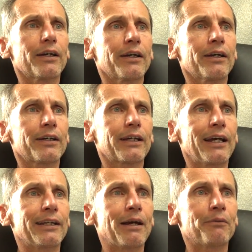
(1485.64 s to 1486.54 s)

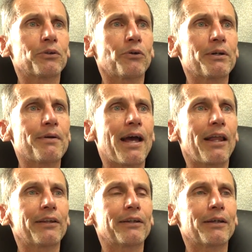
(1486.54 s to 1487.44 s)
Okay, now we're talking
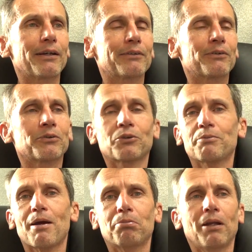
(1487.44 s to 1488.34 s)
about
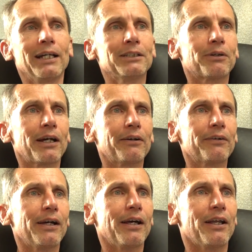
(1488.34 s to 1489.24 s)
planes. We go
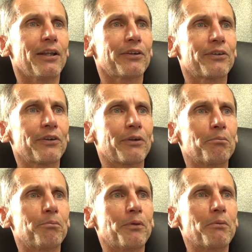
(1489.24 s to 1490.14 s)

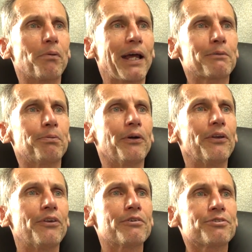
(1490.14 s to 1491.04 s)
the
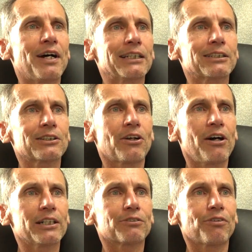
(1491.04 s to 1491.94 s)
Blackbird, the fastest,
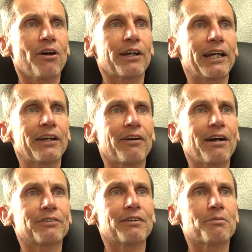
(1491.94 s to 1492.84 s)
highest flying
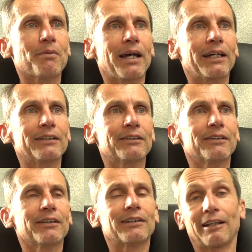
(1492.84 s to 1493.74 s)
aircraft ever made,
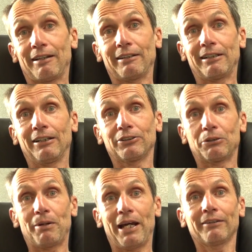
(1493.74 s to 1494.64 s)
that they tell us
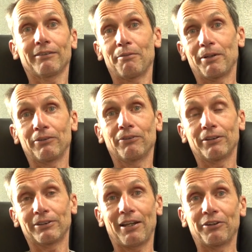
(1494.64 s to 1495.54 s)
about. I mean, all
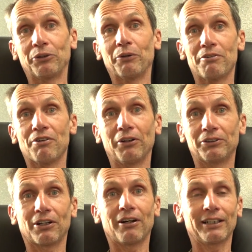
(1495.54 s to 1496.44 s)
those other UFO
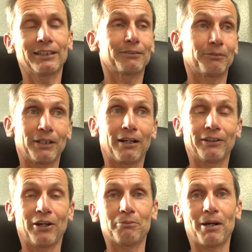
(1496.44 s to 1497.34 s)
sightings, we don't
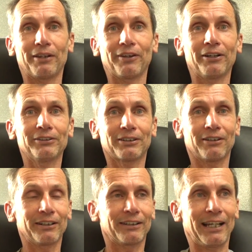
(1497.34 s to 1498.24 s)
know about those,
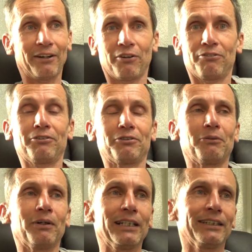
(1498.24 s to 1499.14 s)
like Area
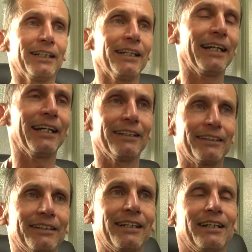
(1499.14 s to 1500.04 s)
51 out